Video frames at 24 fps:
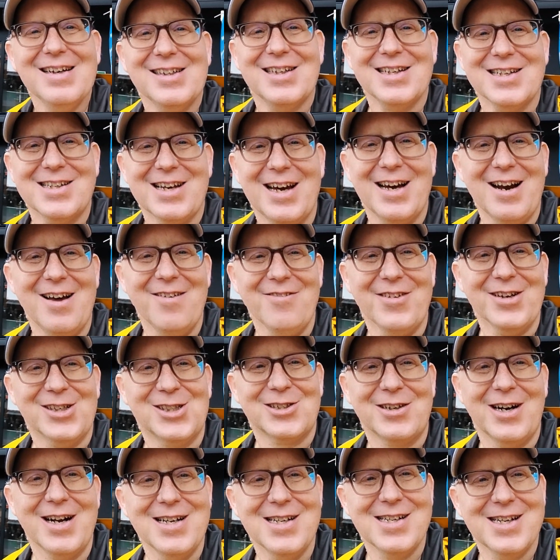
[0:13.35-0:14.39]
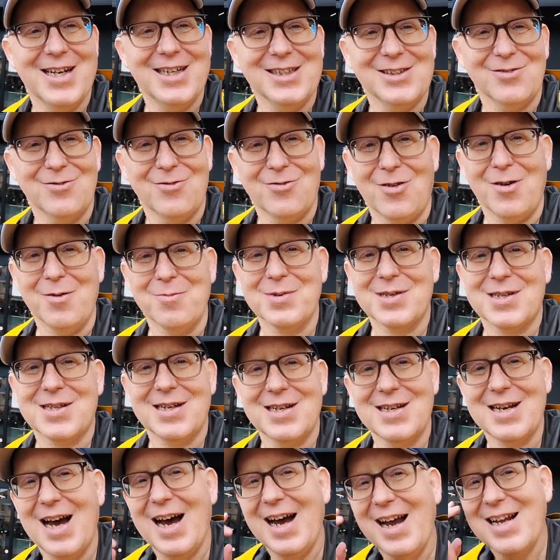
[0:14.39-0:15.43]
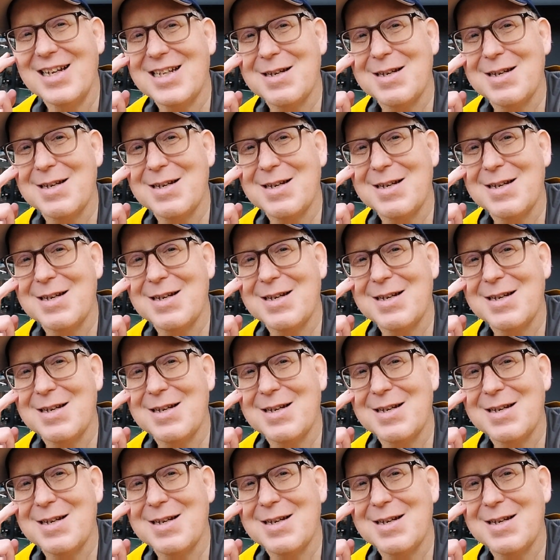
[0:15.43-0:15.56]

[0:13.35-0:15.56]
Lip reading: Just got off the train station from Sendai.